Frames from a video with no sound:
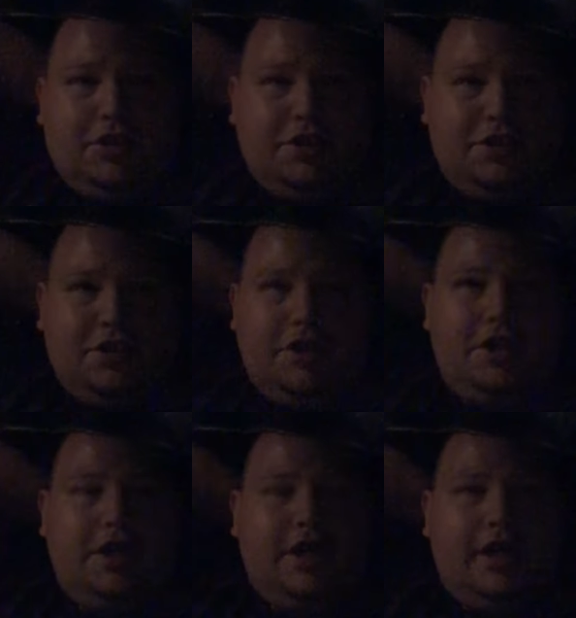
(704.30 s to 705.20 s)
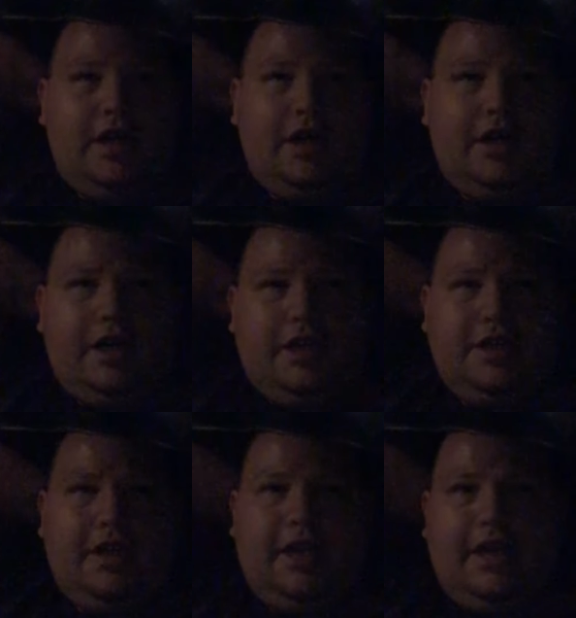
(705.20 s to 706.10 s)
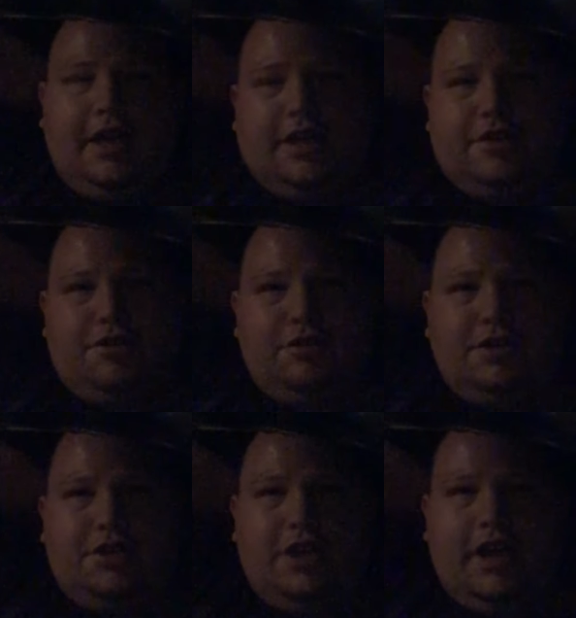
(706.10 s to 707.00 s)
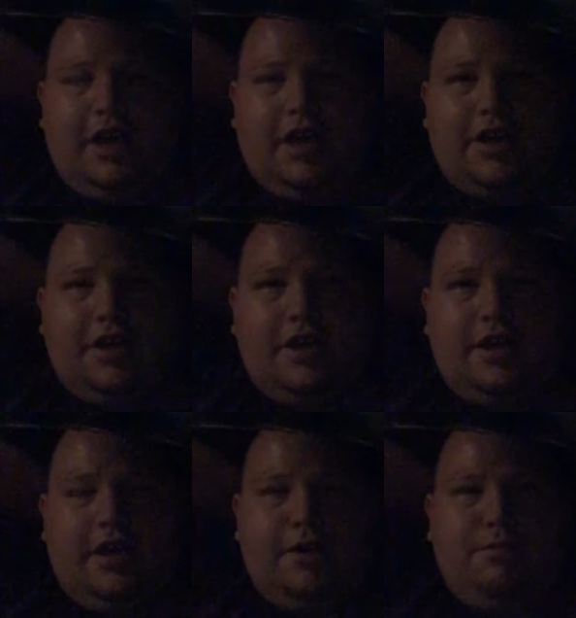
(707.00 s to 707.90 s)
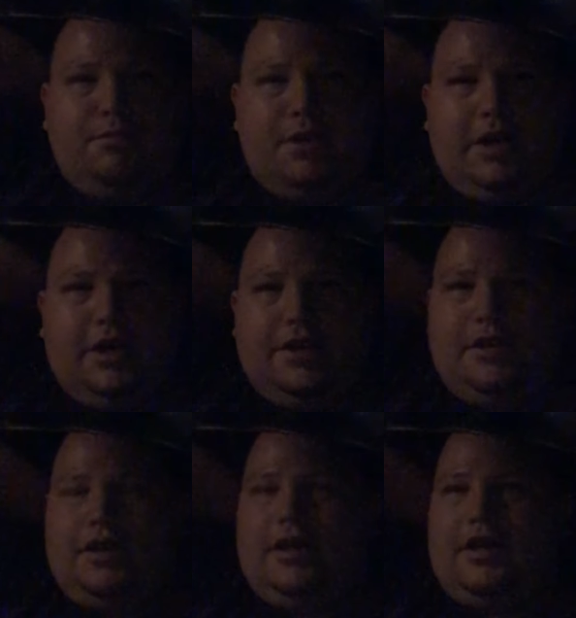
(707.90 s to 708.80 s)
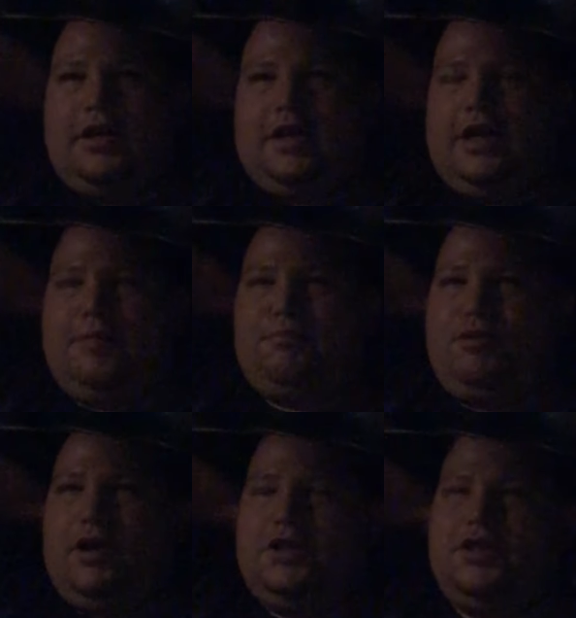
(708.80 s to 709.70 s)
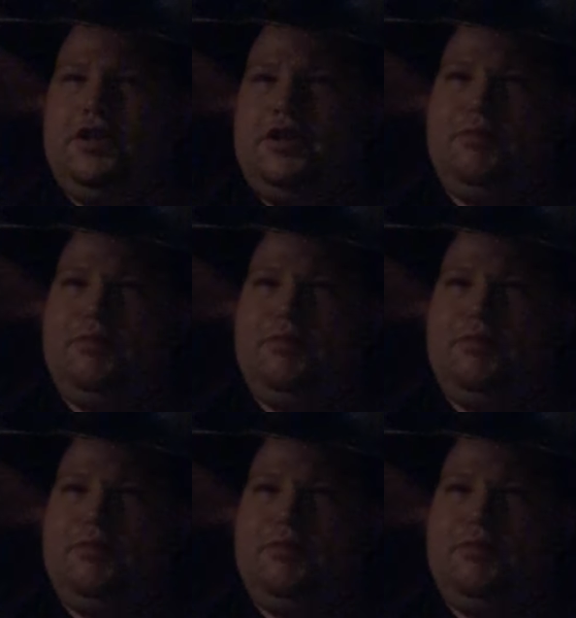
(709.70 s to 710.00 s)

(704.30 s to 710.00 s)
his knee into his neck and kept pressing on